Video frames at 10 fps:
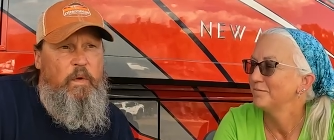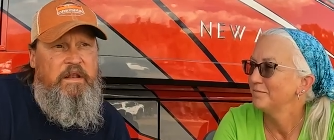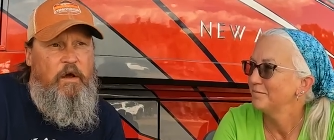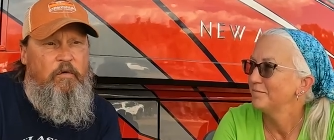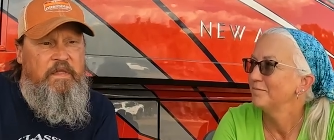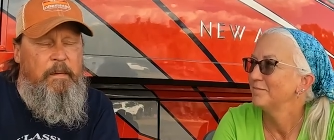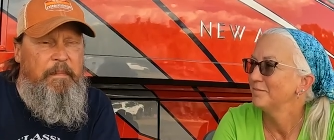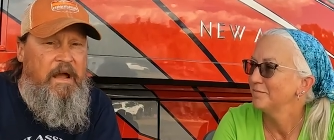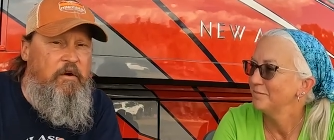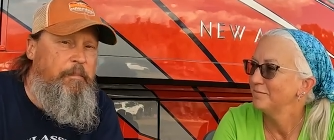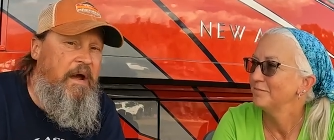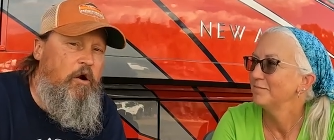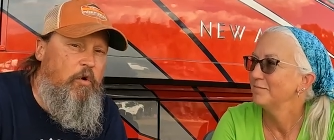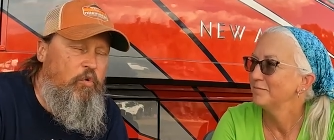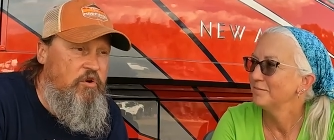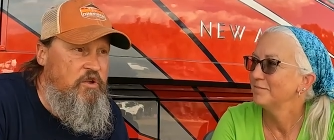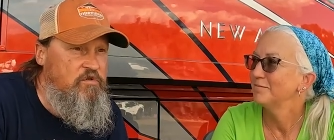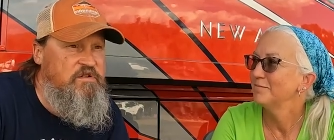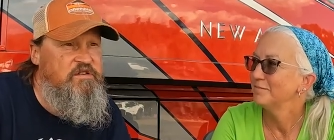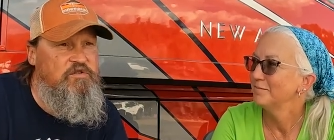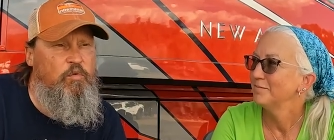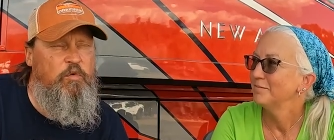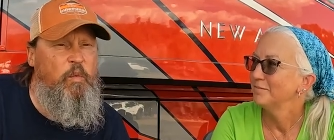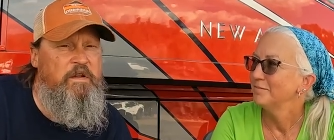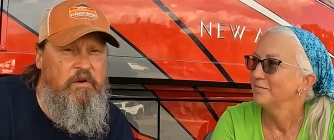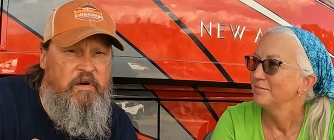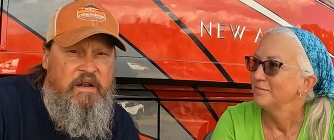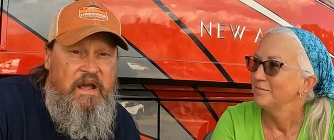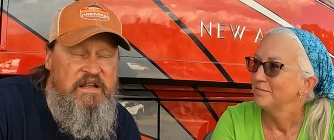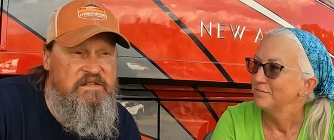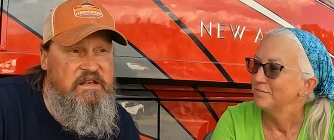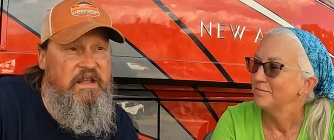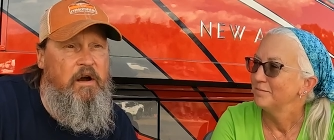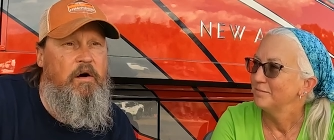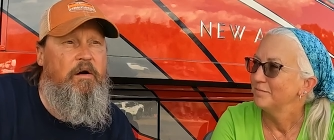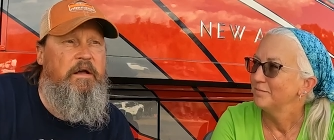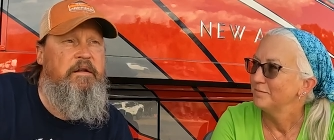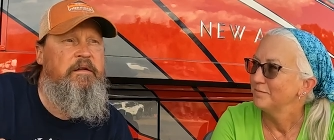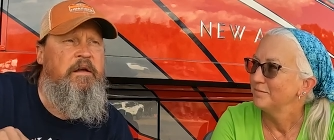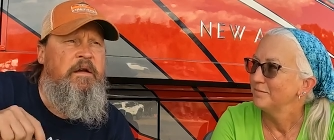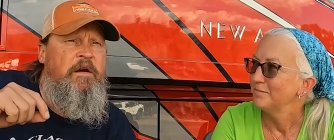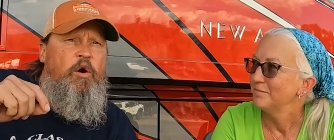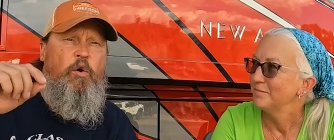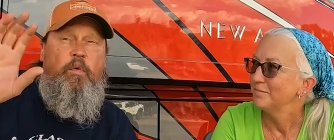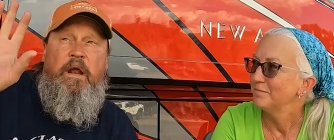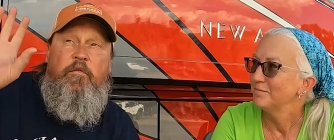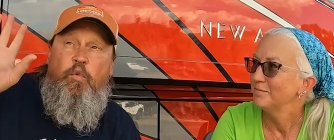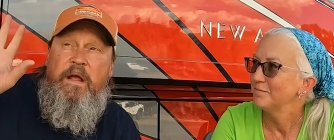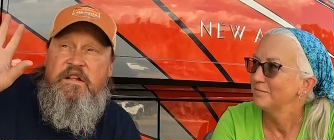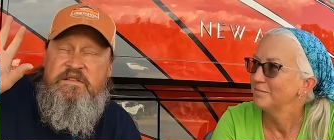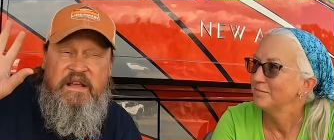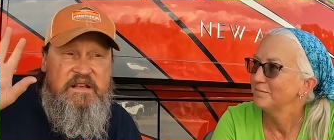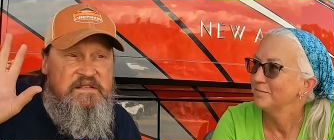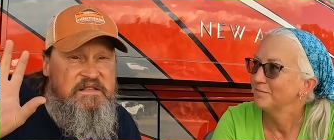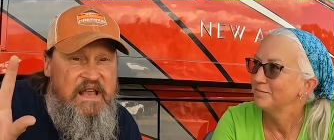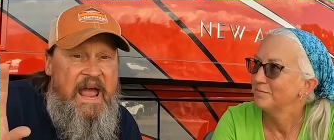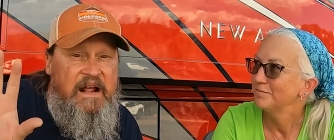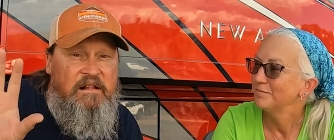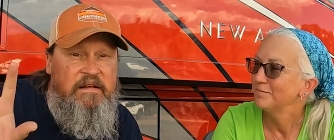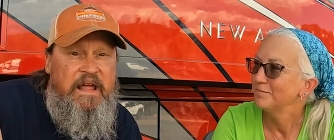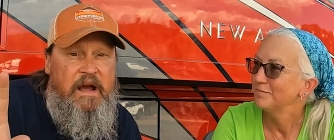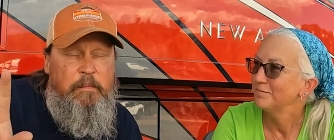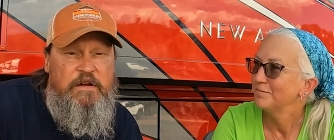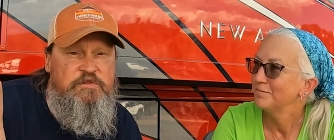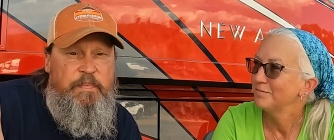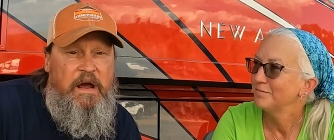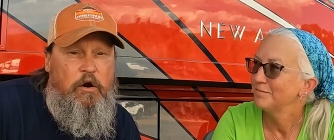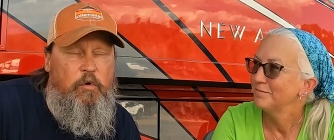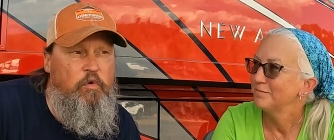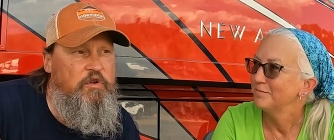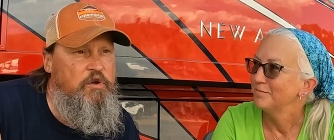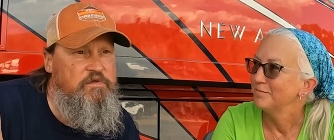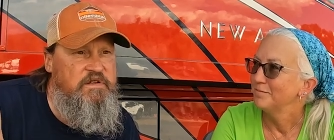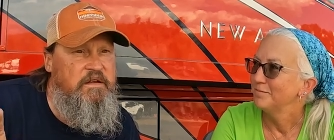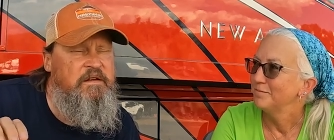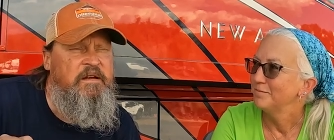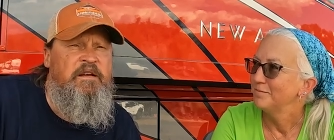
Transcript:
Speaker 1: we know the amount of power we're using. So when we turn an AC on or whatever, we can see exactly how much power we're using.